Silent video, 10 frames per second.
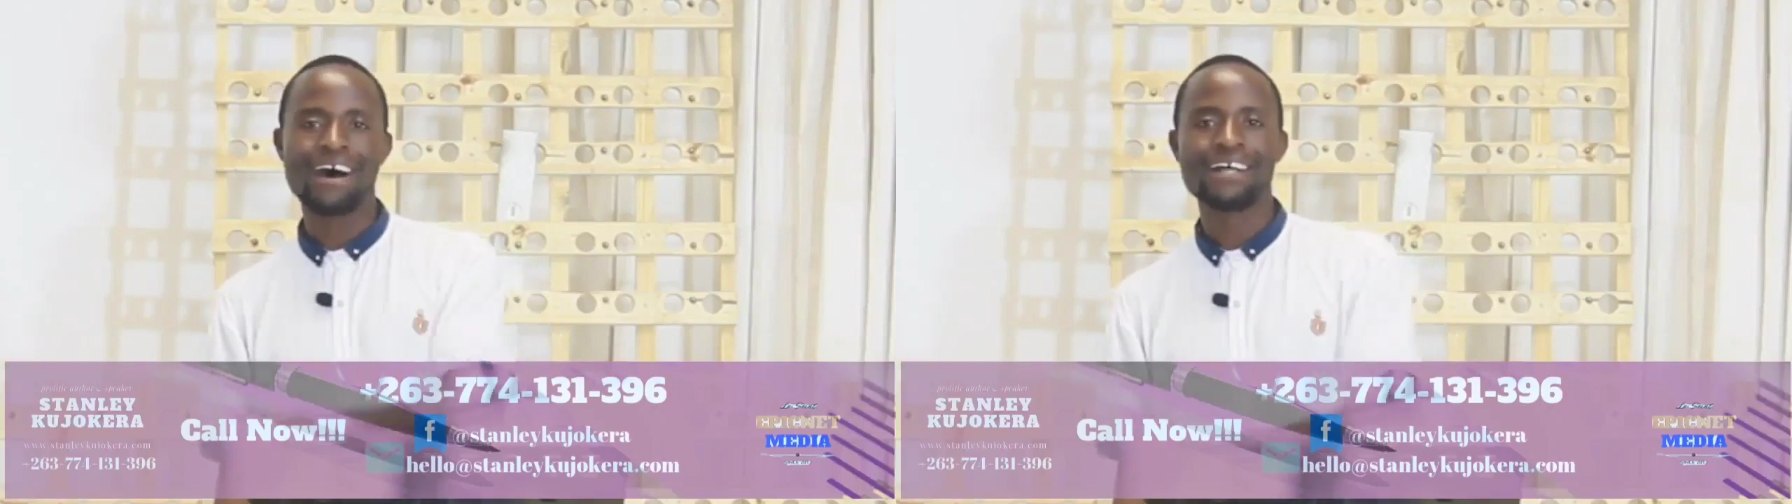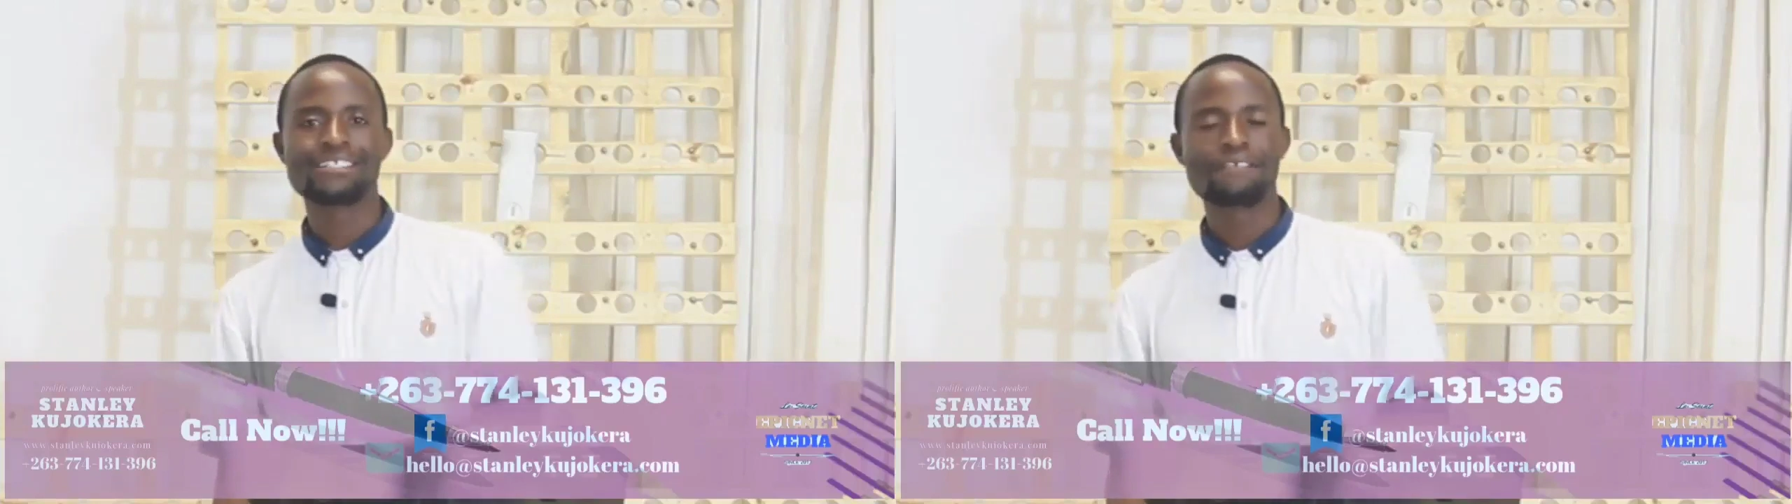
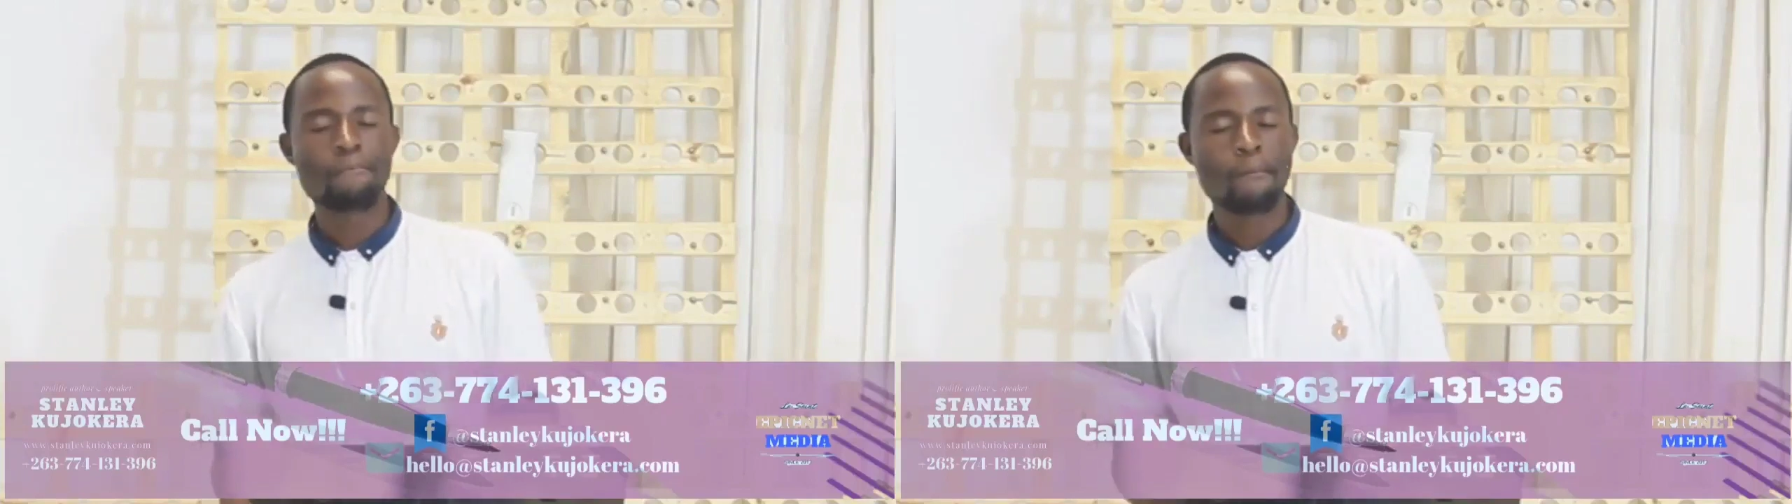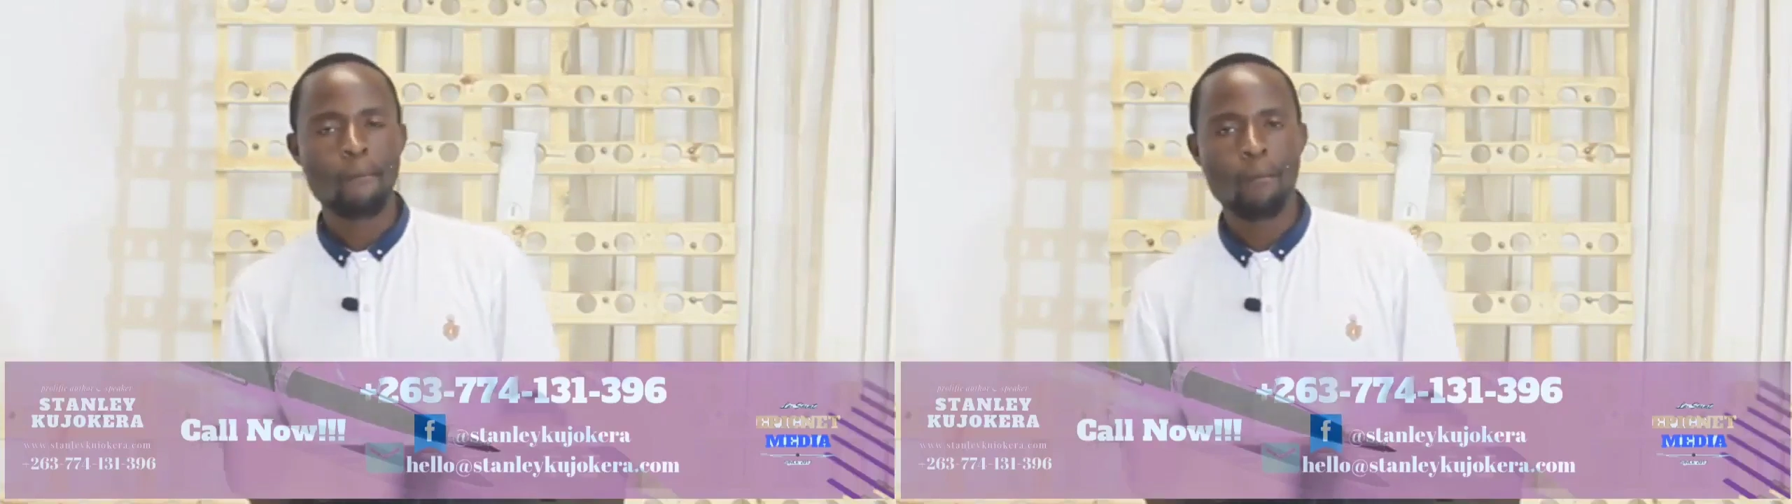from God.
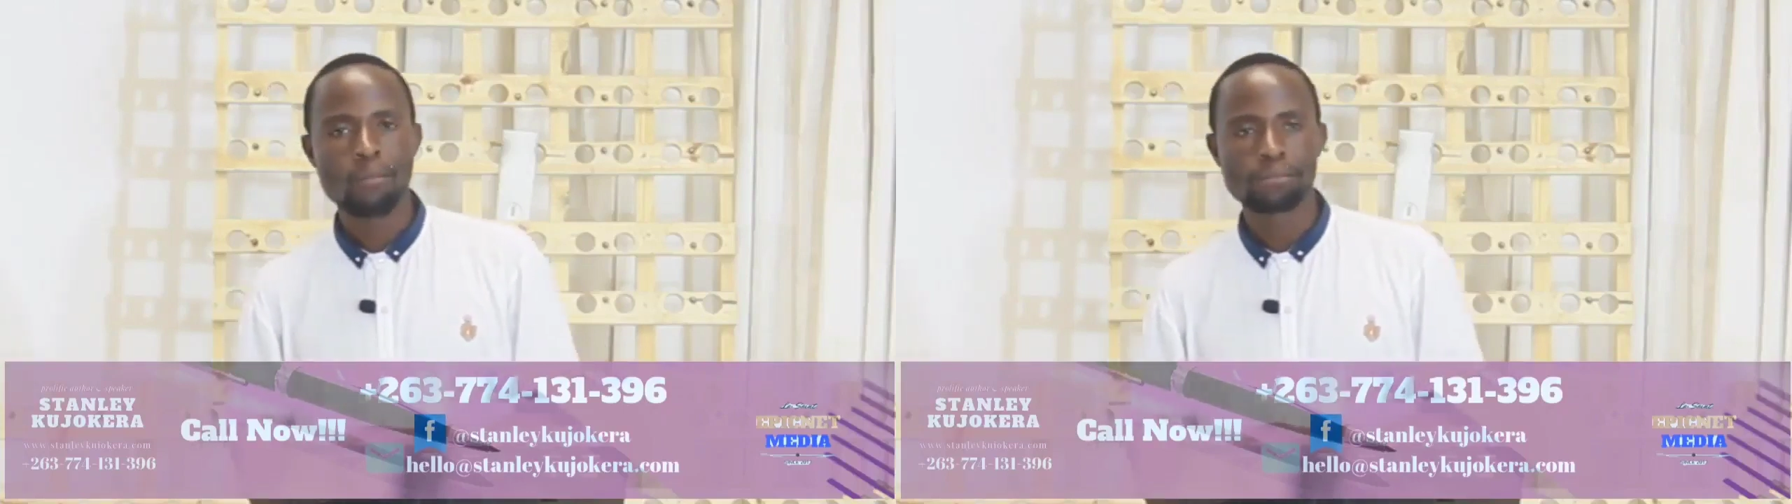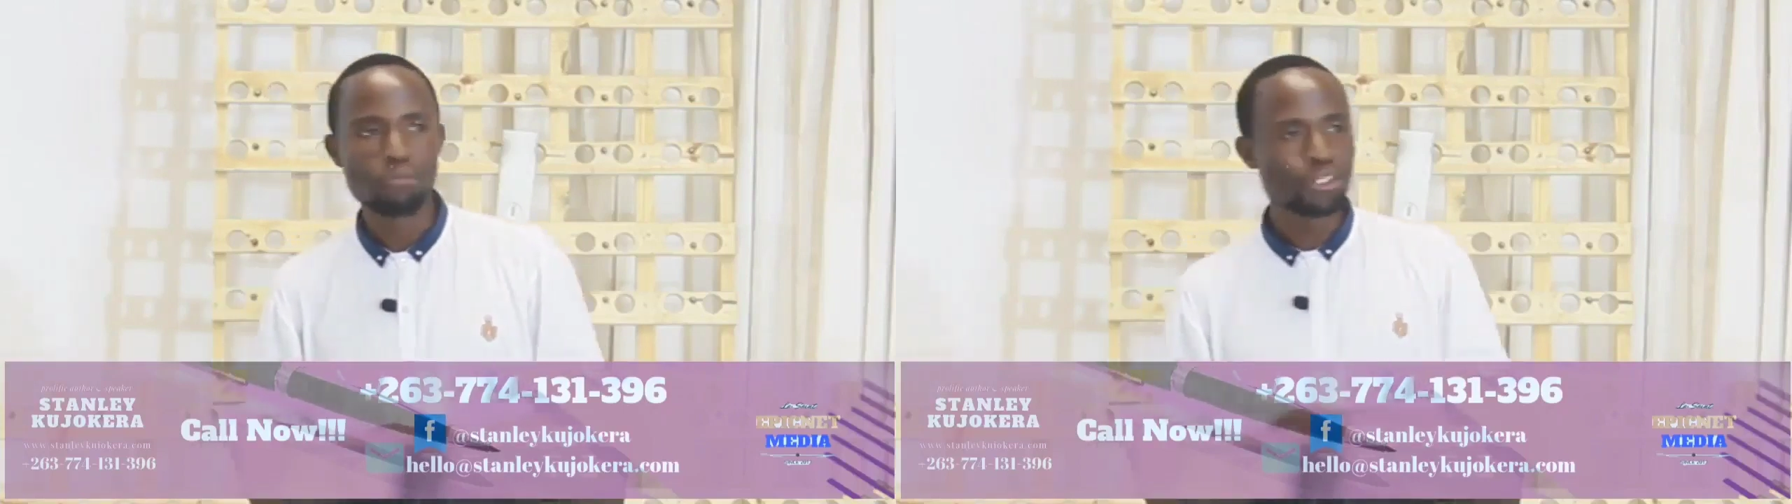
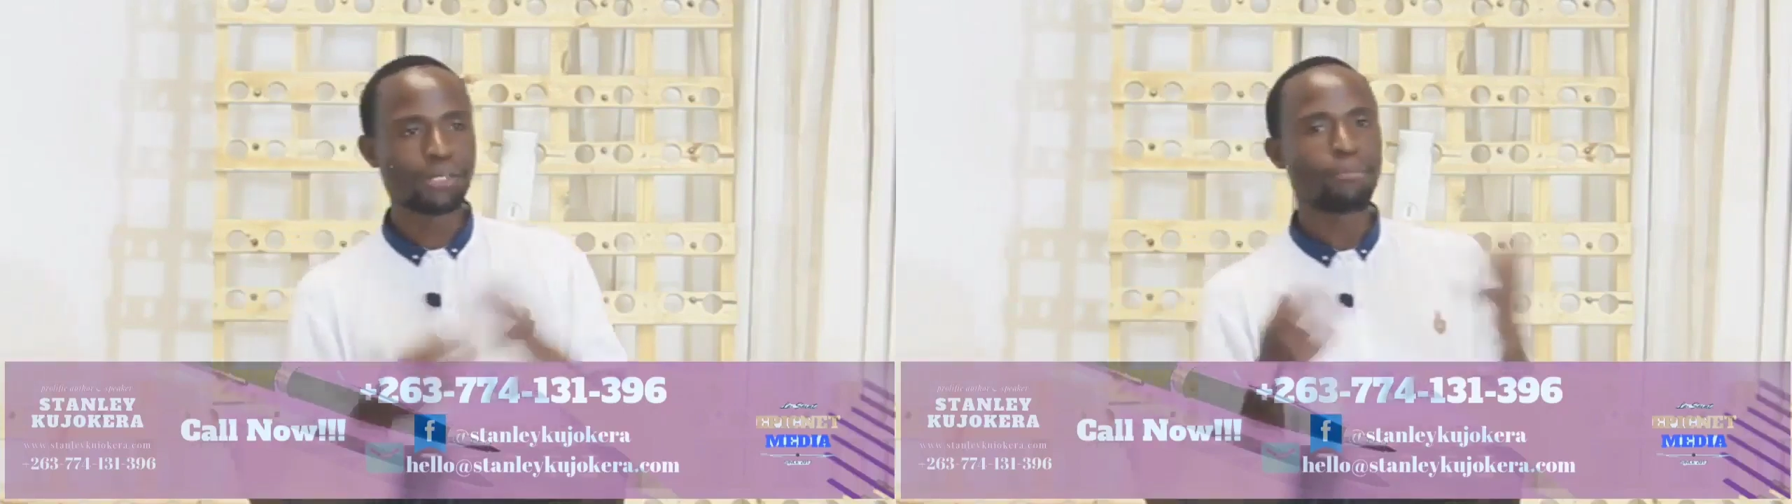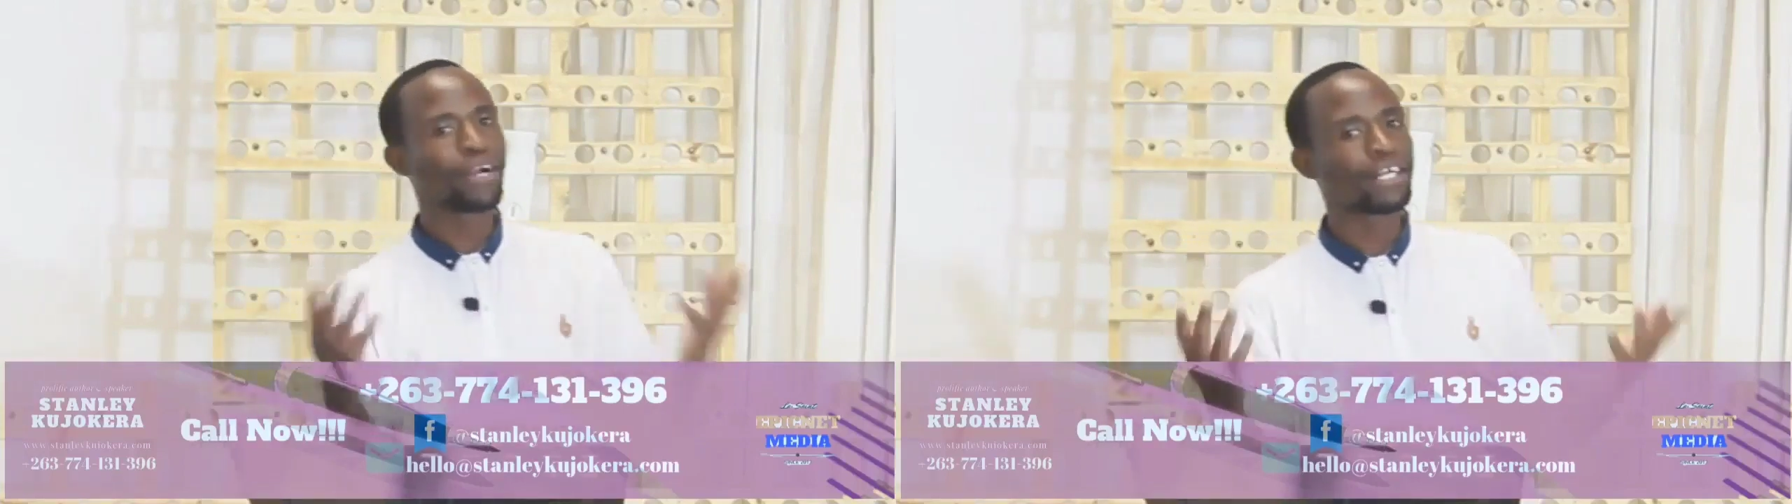Most